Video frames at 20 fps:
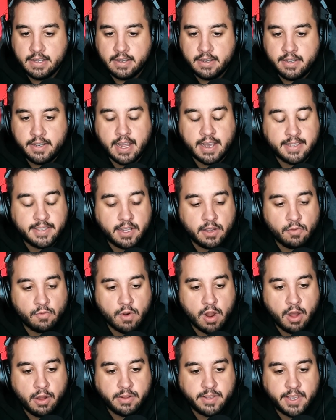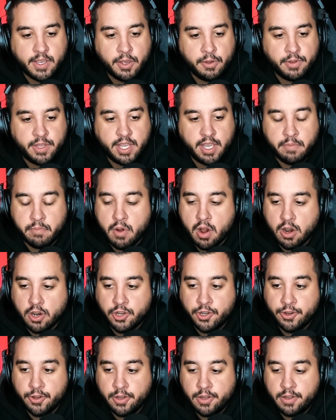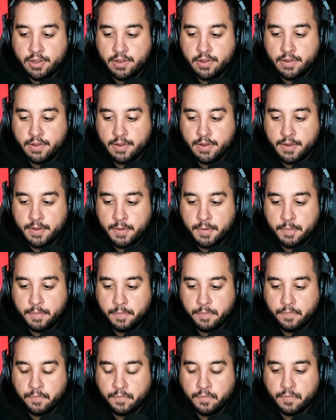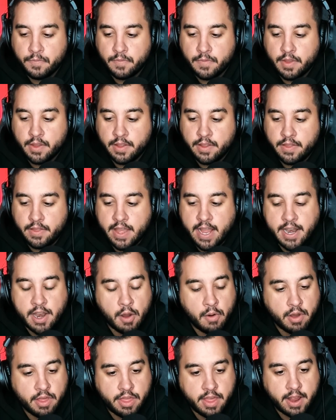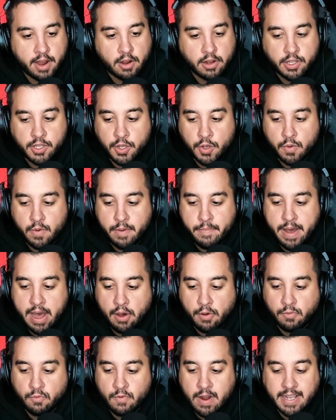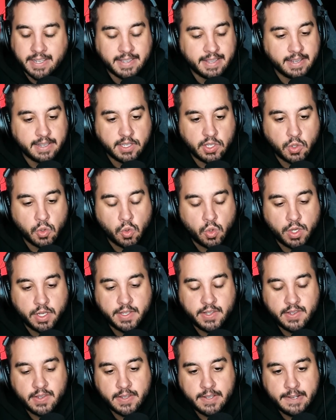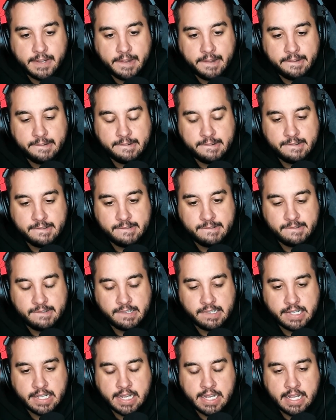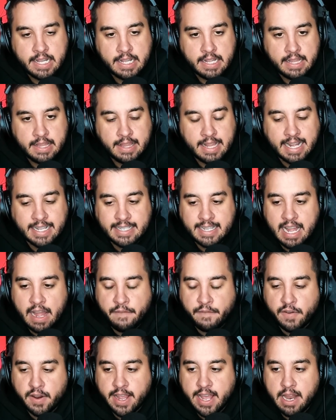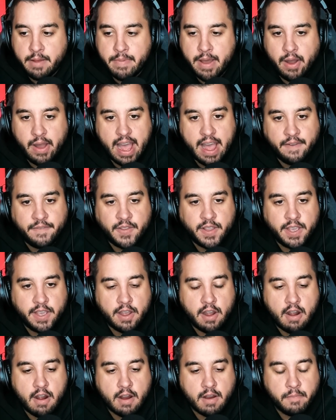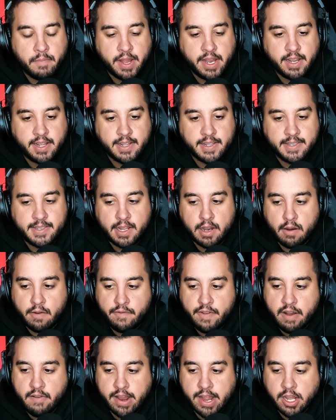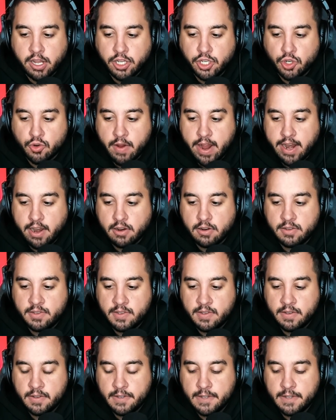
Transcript: Dustin Rhodes, QT Marshall. They know a thing or two about wrestling schools. Let's not forget about FTR being considered very good trainers.